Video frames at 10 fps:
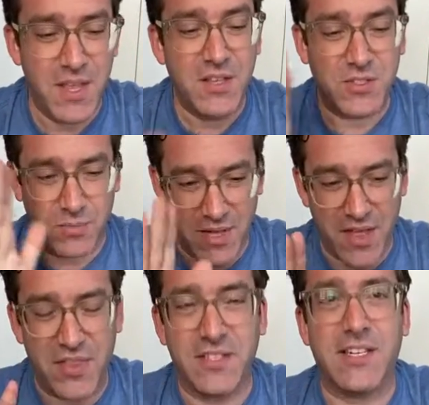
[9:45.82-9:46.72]
So I'm
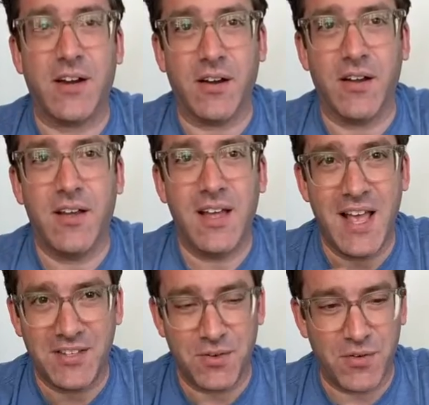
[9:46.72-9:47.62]
glad that Sarah
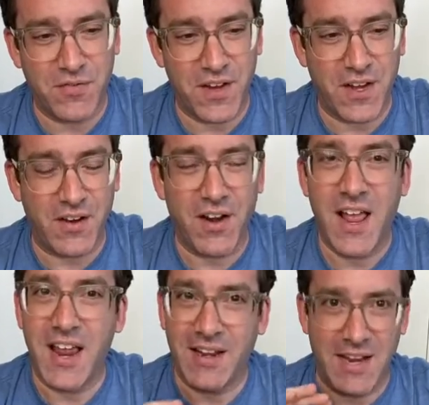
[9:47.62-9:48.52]
has her own figure.
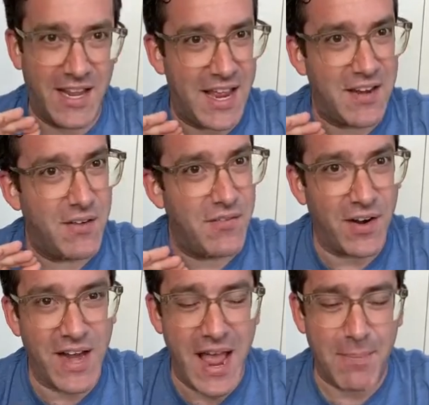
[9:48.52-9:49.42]
And again,
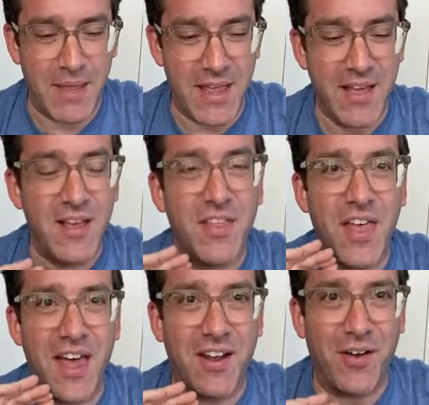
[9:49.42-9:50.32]
very happy
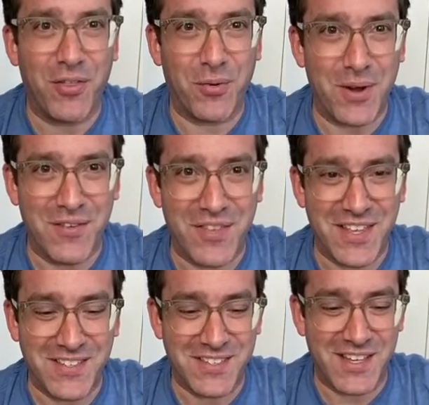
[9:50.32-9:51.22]
that all 3 of
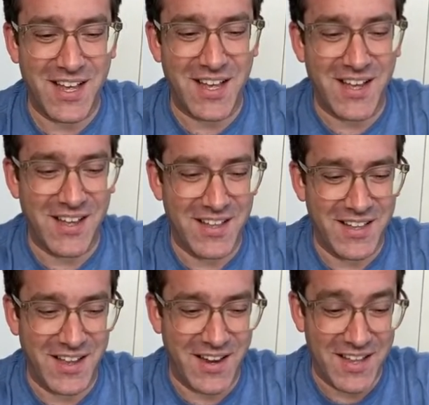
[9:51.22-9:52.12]
these
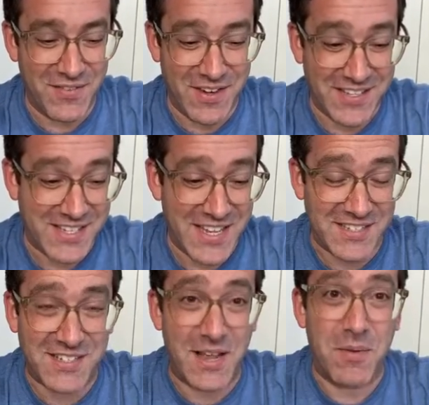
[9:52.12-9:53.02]
even
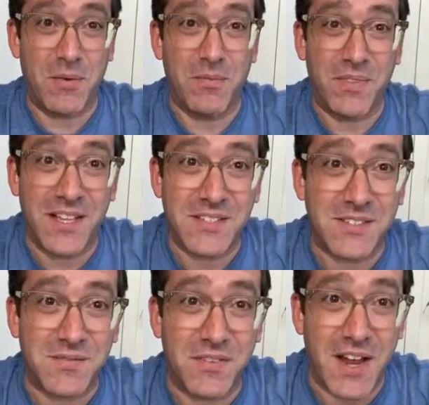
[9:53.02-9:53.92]
exist. I mean,
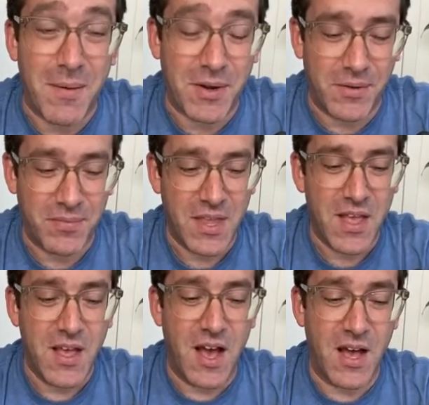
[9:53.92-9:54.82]
that's phenomenal.
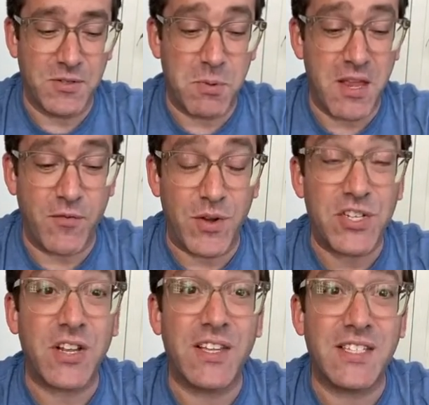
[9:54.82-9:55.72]
Speaking of
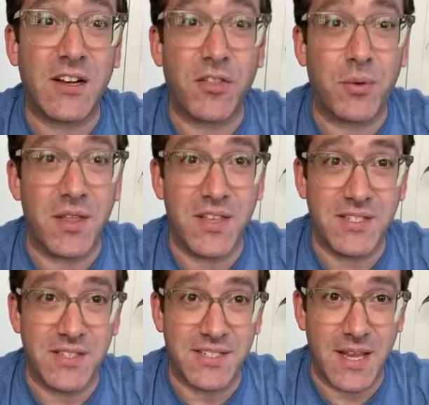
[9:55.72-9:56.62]
which, let's get all 3 of these
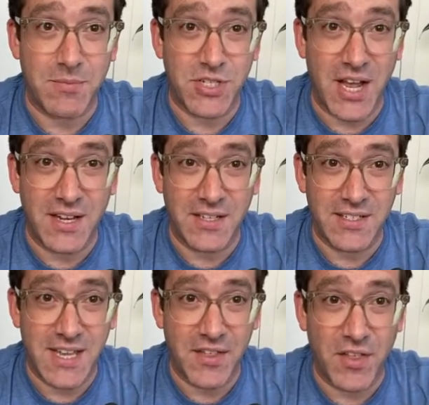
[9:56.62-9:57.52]
in the same shot and
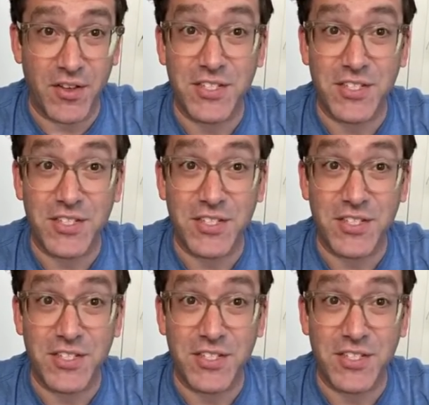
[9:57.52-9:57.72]
see how they look